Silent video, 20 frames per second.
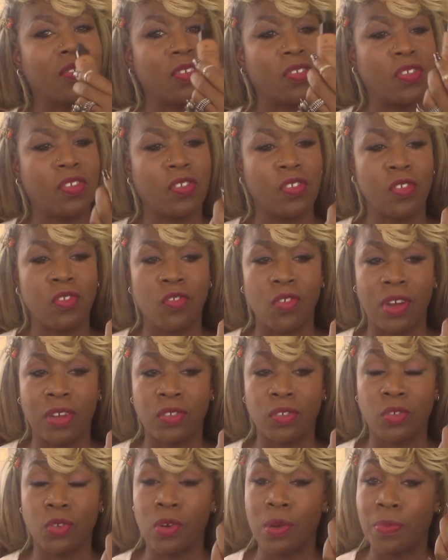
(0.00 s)
This is a
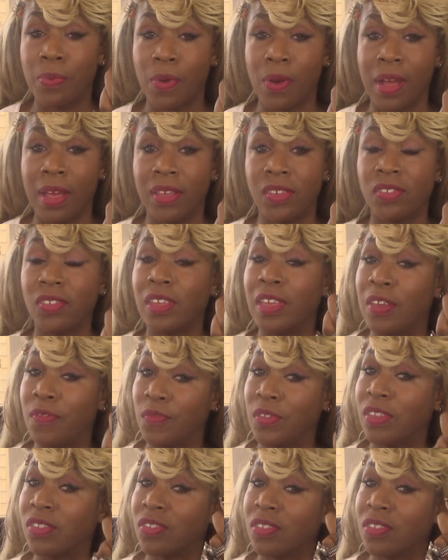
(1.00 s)
drugstore price. If it's